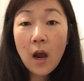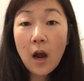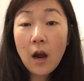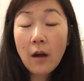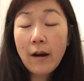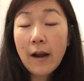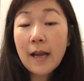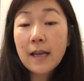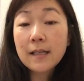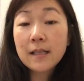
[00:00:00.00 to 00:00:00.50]
All
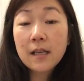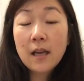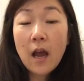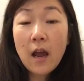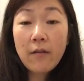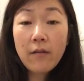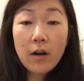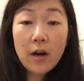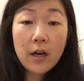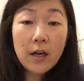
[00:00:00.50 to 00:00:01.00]
right,
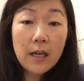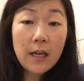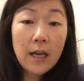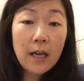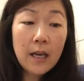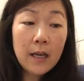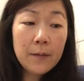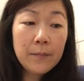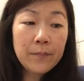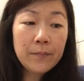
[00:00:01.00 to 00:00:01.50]
I've
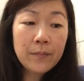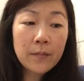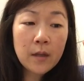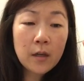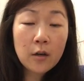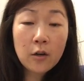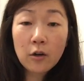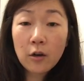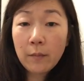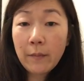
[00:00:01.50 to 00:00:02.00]
already
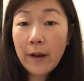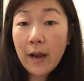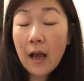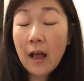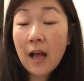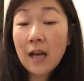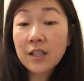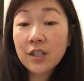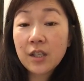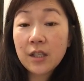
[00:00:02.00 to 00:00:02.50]
curled my
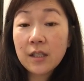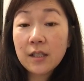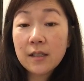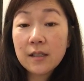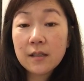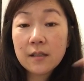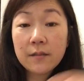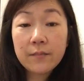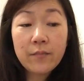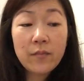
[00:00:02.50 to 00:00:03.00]

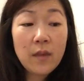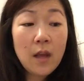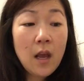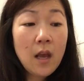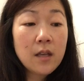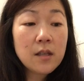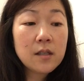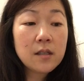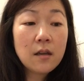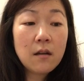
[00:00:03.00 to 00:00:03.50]
eyelashes.
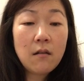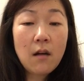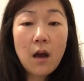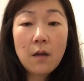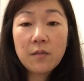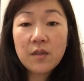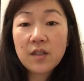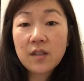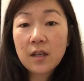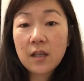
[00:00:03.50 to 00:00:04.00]
So
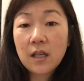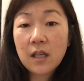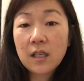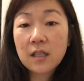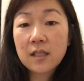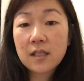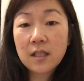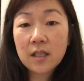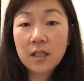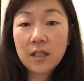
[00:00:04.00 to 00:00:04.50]
I'm just gonna
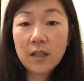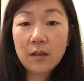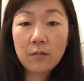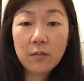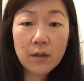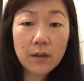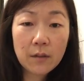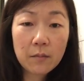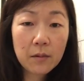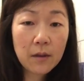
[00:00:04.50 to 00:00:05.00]
get started
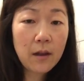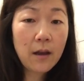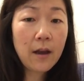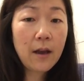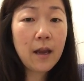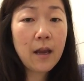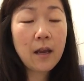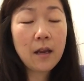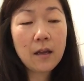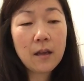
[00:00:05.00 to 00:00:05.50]
with
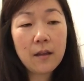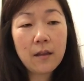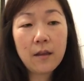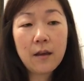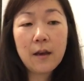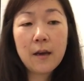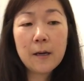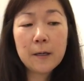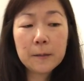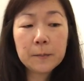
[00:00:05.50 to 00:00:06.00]
applying
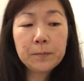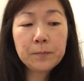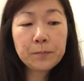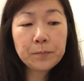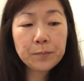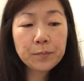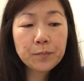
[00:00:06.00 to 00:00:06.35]
the,